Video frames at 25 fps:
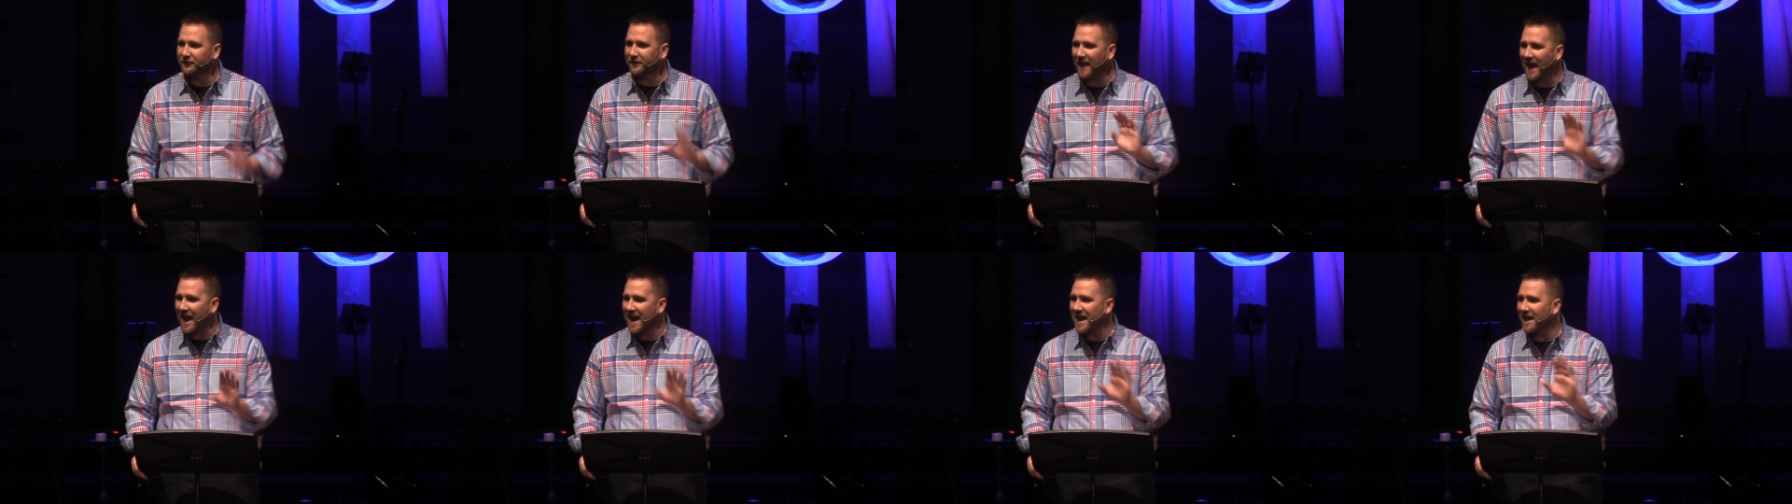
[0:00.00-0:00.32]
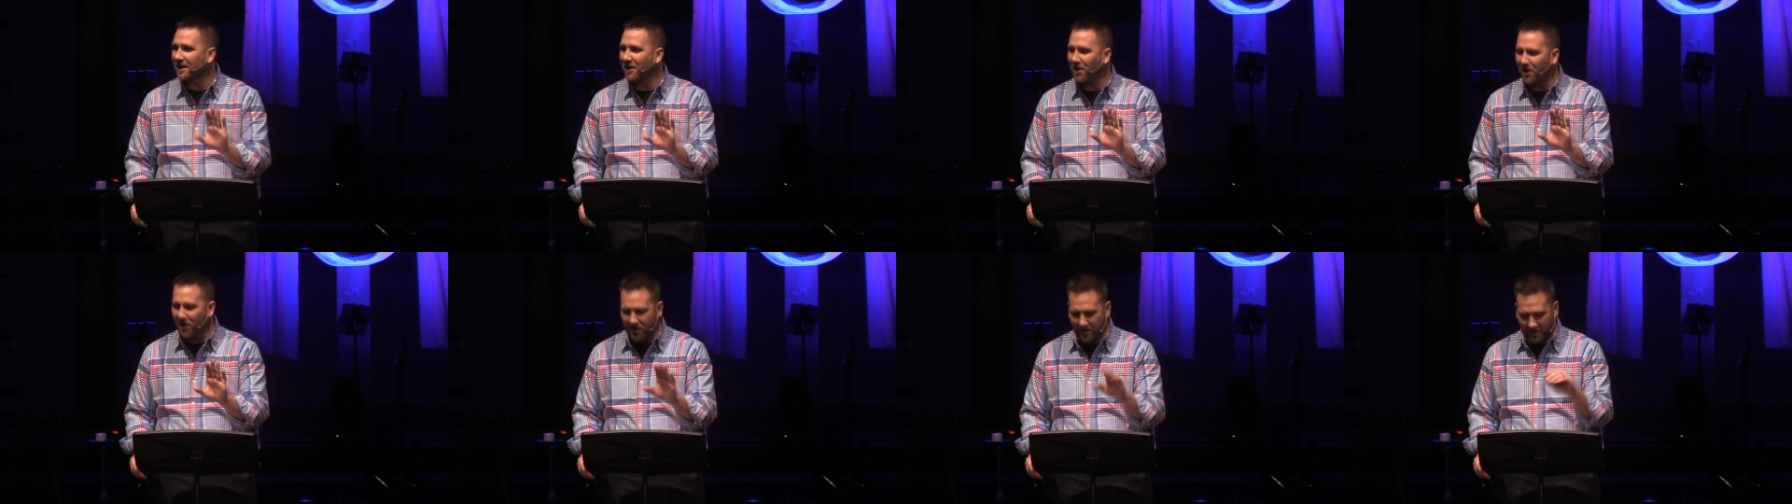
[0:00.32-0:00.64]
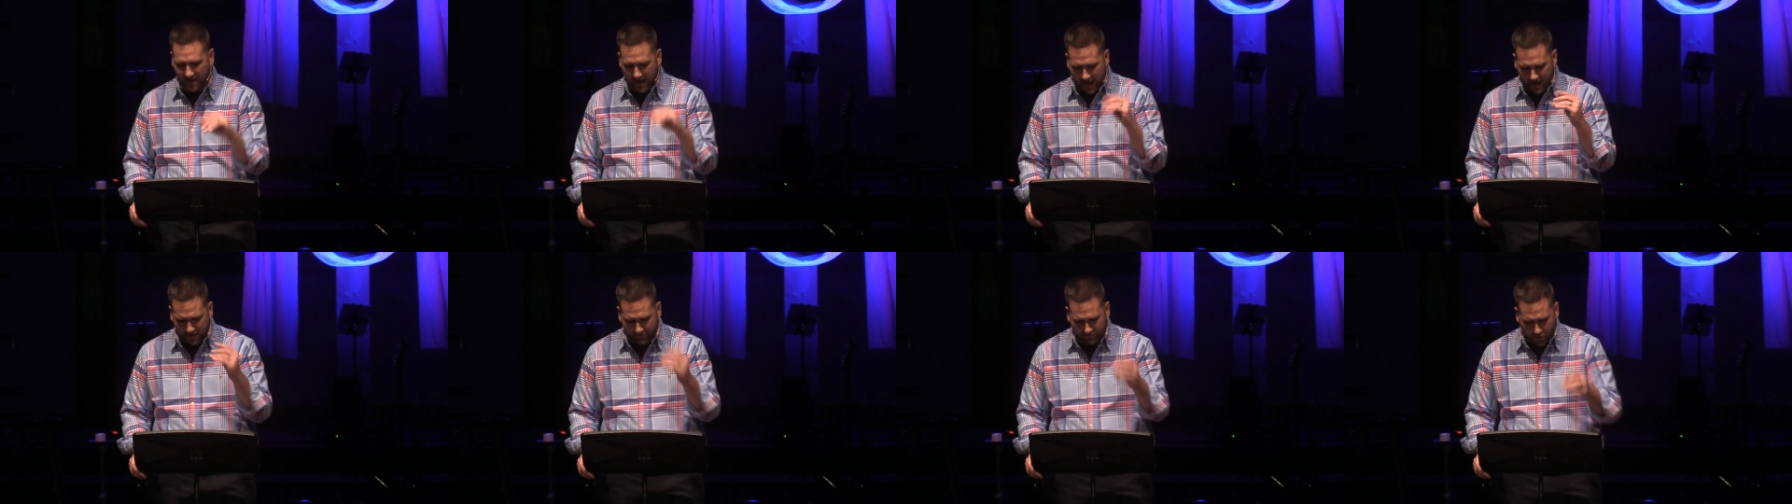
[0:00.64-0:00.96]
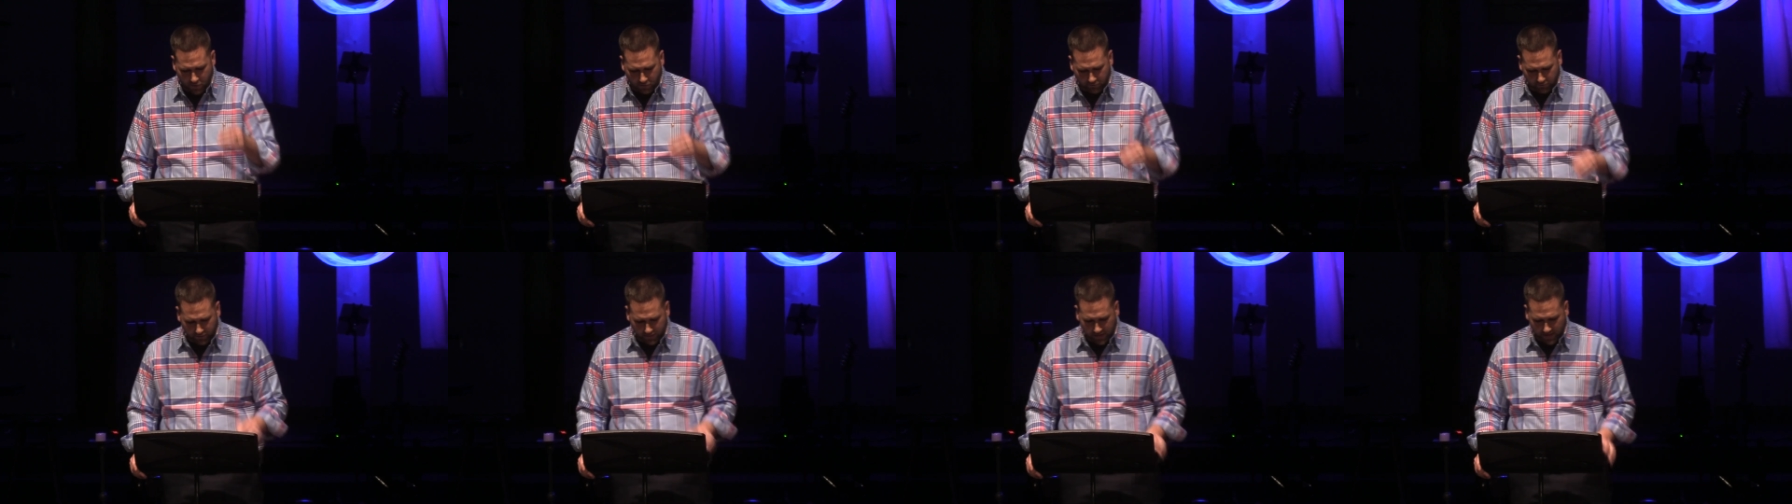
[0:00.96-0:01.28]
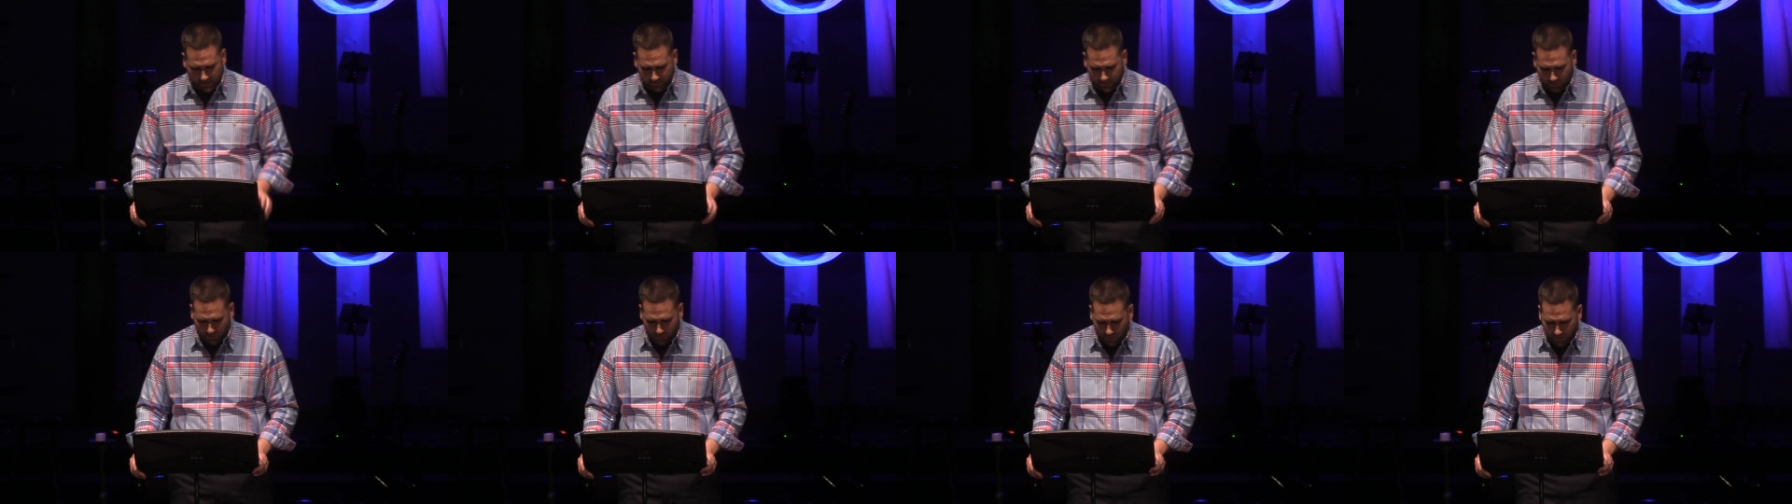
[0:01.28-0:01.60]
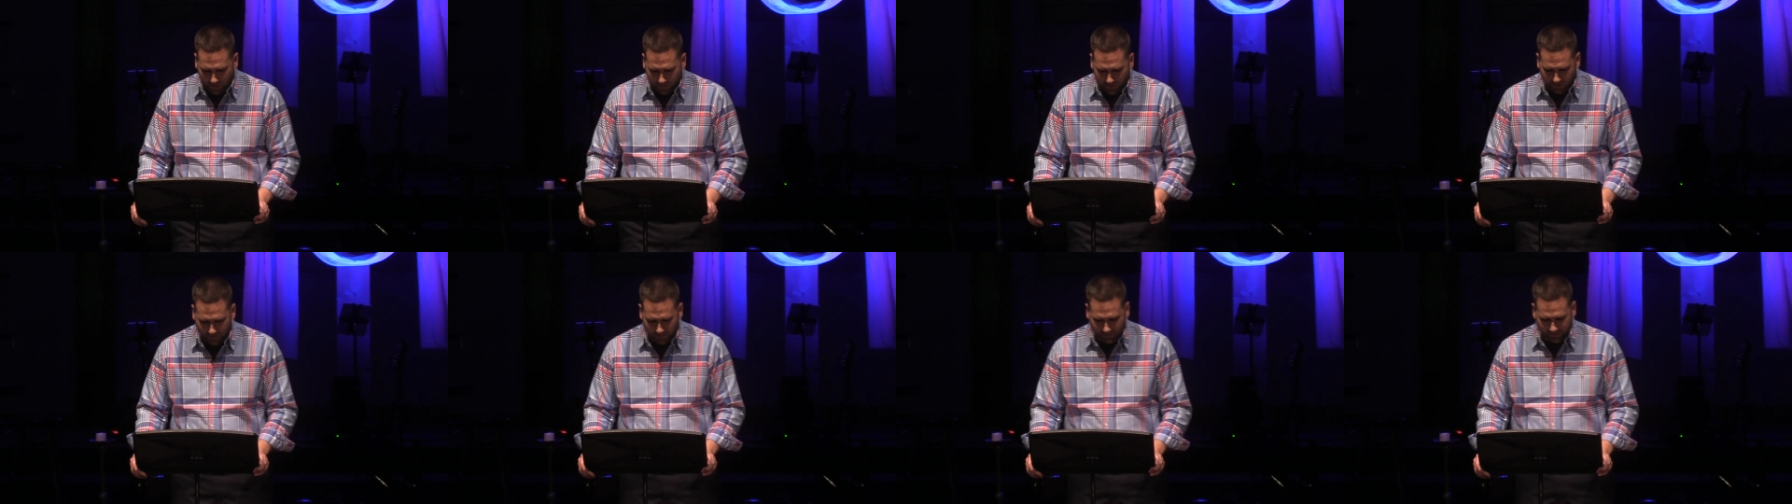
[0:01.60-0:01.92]
Take heart, I have overcome the
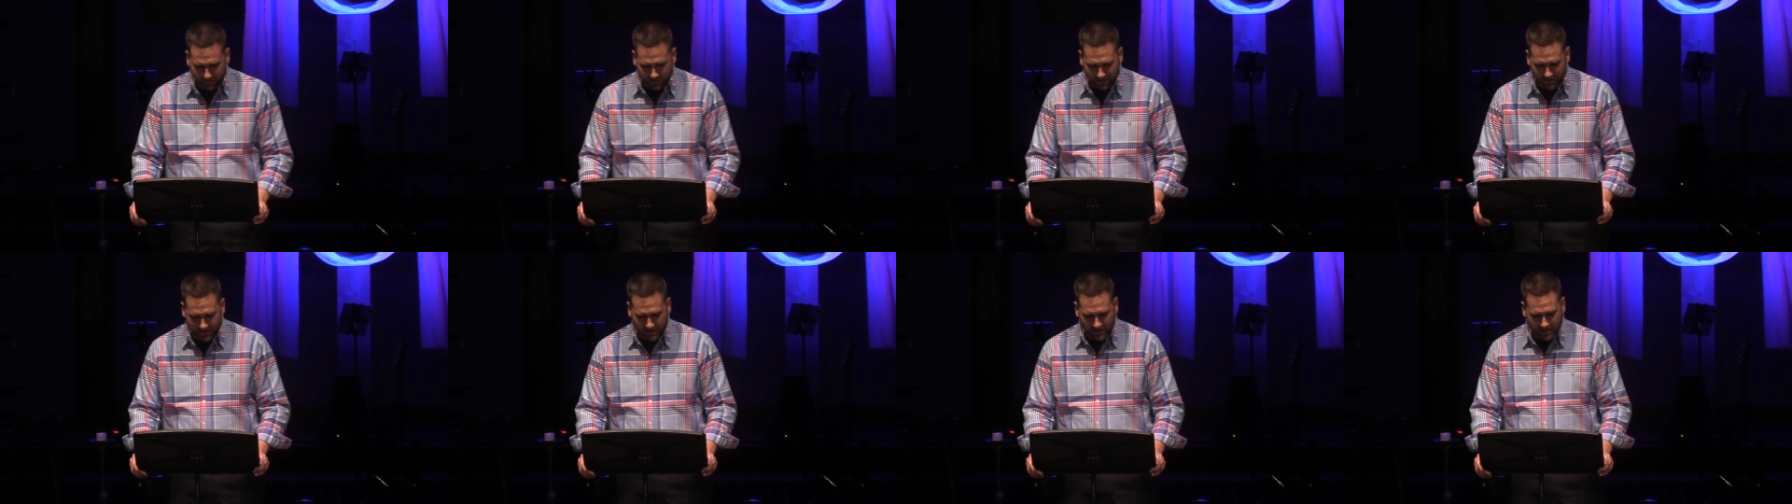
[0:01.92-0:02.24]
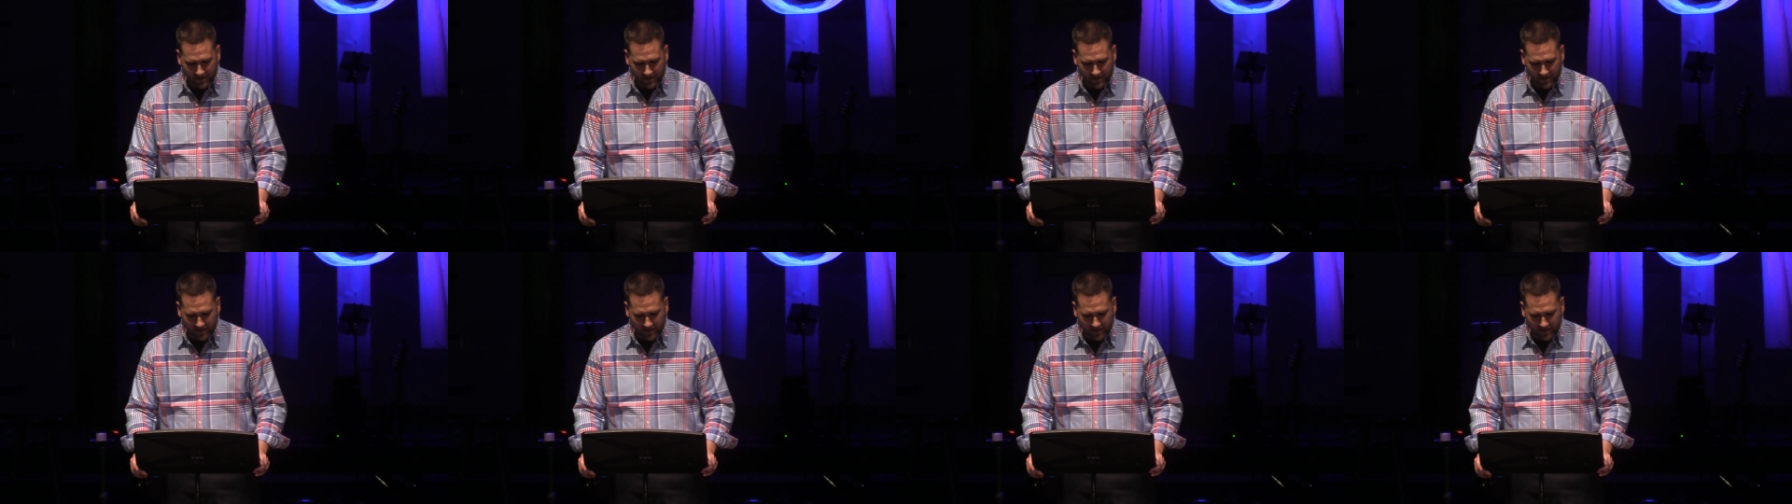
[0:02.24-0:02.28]
world.